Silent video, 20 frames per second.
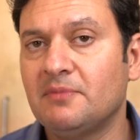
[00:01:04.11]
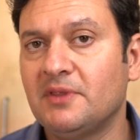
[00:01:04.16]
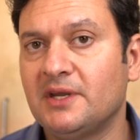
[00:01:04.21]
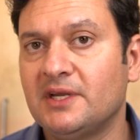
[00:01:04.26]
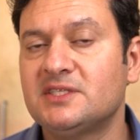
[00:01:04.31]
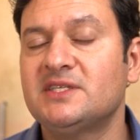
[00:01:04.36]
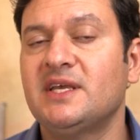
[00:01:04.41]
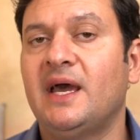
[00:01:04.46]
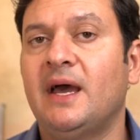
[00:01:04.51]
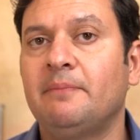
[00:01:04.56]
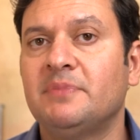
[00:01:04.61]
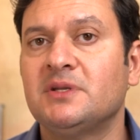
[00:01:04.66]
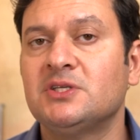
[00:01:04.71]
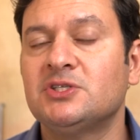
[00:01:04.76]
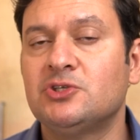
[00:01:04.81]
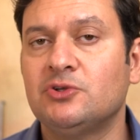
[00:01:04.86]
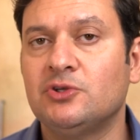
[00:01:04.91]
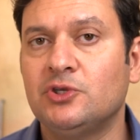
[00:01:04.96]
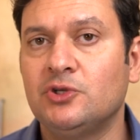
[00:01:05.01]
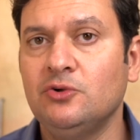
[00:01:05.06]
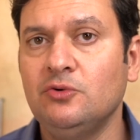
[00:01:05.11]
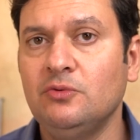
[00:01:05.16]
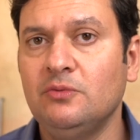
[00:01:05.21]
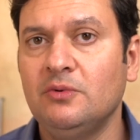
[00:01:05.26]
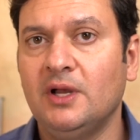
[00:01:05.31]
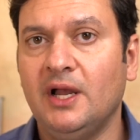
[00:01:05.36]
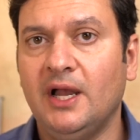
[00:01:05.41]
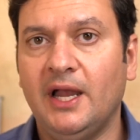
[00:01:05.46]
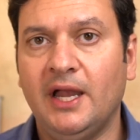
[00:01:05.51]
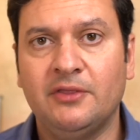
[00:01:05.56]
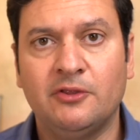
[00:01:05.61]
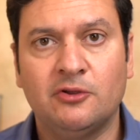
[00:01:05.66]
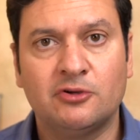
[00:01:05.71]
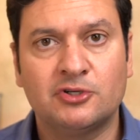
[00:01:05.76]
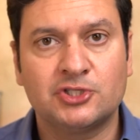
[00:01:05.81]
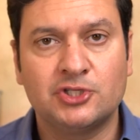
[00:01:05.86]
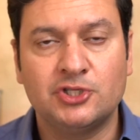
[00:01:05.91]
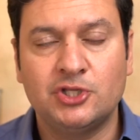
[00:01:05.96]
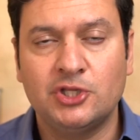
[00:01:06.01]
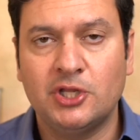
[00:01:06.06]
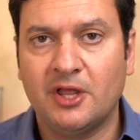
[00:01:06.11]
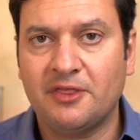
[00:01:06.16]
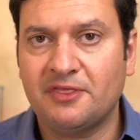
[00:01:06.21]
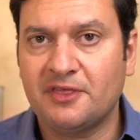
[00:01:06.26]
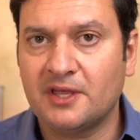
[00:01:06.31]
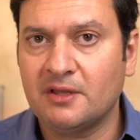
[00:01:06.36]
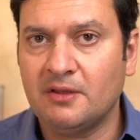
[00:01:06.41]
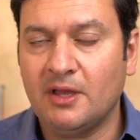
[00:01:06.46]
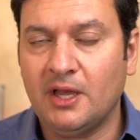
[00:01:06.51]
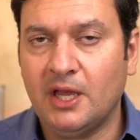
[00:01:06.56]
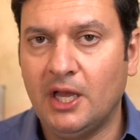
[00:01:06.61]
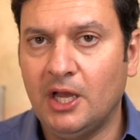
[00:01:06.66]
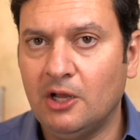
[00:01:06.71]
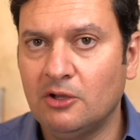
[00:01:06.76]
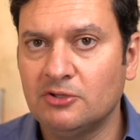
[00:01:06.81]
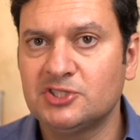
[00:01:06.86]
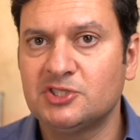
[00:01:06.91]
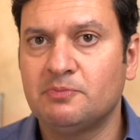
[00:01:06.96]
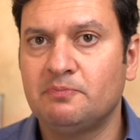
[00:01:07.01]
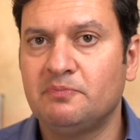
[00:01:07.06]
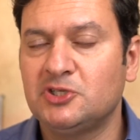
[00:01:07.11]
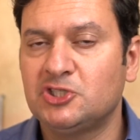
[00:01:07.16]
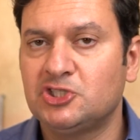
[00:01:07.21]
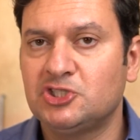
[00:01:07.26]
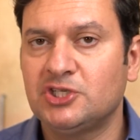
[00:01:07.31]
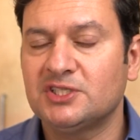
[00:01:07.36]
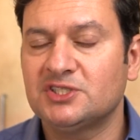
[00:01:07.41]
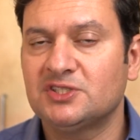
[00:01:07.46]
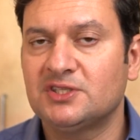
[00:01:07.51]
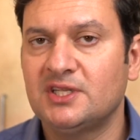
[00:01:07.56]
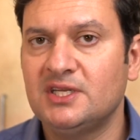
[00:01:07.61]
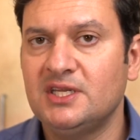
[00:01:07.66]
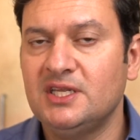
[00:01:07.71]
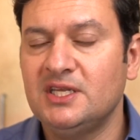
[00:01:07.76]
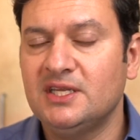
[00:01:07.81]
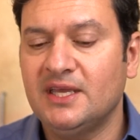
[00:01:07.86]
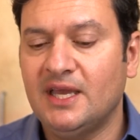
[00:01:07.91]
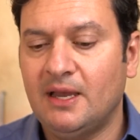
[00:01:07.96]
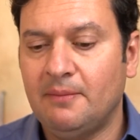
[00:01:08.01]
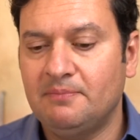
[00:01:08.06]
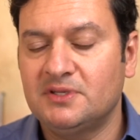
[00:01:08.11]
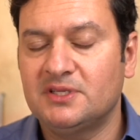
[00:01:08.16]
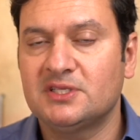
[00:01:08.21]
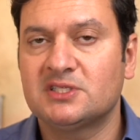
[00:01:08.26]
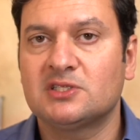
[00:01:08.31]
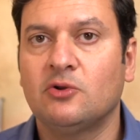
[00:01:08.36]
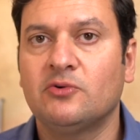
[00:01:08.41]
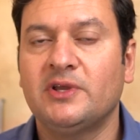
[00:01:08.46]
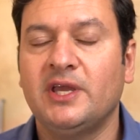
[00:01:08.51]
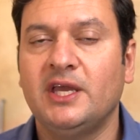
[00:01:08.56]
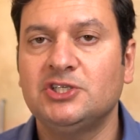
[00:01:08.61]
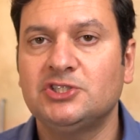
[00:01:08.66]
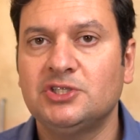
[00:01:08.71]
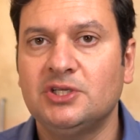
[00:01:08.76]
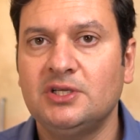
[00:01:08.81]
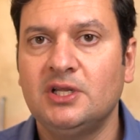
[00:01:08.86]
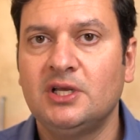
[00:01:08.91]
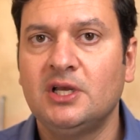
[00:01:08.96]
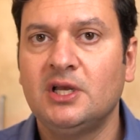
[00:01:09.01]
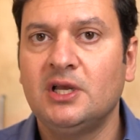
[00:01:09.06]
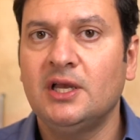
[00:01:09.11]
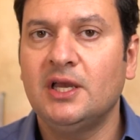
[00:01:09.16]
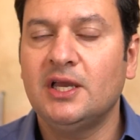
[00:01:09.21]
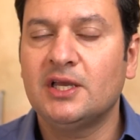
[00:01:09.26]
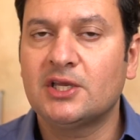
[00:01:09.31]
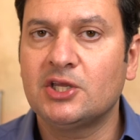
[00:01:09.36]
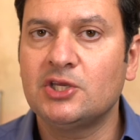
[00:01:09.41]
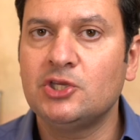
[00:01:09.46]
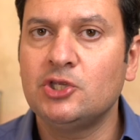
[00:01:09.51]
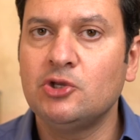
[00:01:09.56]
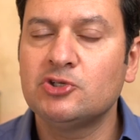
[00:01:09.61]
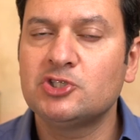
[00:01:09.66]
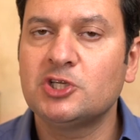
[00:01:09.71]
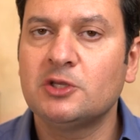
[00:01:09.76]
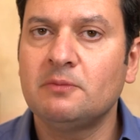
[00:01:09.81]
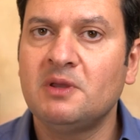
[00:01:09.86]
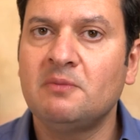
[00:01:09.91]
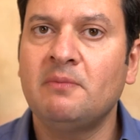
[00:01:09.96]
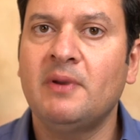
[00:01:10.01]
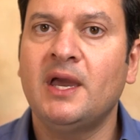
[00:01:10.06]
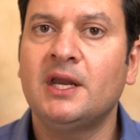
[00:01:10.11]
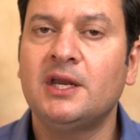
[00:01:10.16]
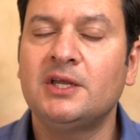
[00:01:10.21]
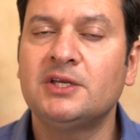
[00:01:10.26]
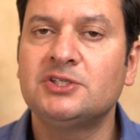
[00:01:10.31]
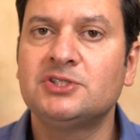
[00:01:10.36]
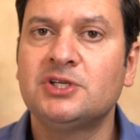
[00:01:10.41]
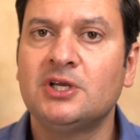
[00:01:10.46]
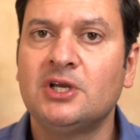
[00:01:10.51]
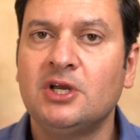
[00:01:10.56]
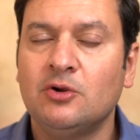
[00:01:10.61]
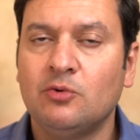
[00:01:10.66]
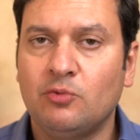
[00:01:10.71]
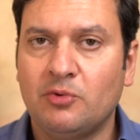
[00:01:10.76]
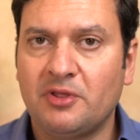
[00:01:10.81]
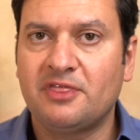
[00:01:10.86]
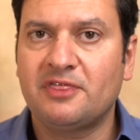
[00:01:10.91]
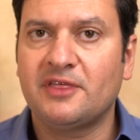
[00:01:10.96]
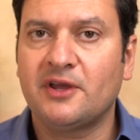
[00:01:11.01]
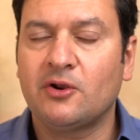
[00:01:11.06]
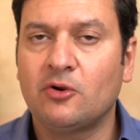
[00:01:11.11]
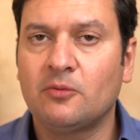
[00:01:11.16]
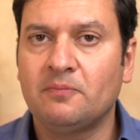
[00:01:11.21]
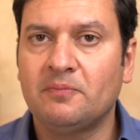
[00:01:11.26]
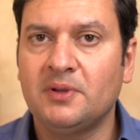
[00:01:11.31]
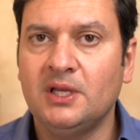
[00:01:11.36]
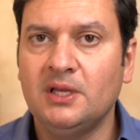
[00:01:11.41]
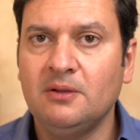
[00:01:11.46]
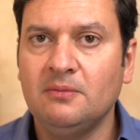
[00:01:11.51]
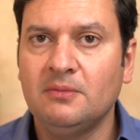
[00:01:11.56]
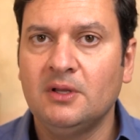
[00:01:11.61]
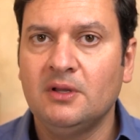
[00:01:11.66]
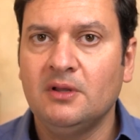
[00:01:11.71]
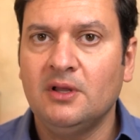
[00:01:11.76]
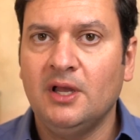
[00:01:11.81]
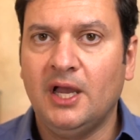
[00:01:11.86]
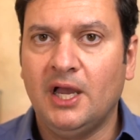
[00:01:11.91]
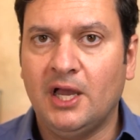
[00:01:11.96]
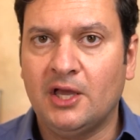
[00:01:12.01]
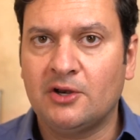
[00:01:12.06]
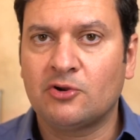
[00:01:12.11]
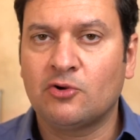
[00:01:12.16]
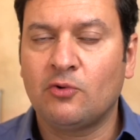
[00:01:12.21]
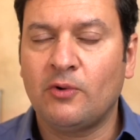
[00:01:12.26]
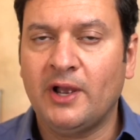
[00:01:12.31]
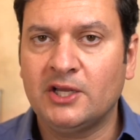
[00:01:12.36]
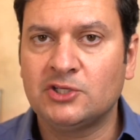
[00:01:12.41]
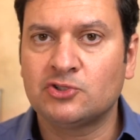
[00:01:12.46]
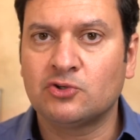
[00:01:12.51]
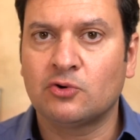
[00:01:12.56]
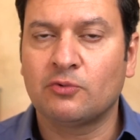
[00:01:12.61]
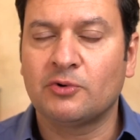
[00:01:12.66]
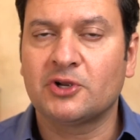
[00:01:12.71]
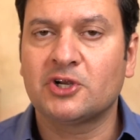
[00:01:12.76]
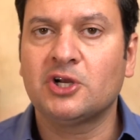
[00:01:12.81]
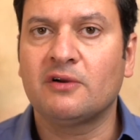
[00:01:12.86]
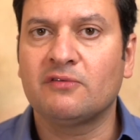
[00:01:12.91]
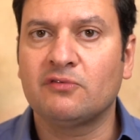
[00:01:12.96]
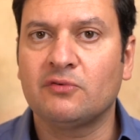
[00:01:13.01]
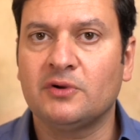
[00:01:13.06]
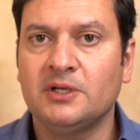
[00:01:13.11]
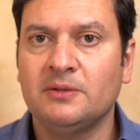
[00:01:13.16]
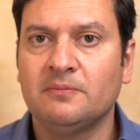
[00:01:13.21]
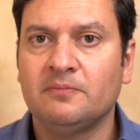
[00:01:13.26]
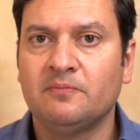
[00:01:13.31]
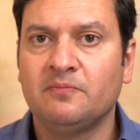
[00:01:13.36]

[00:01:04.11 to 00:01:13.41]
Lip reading: that it's happened to you and there's nothing else but just the kneecap dislocation, it can usually be managed with therapy and a gradual recovery.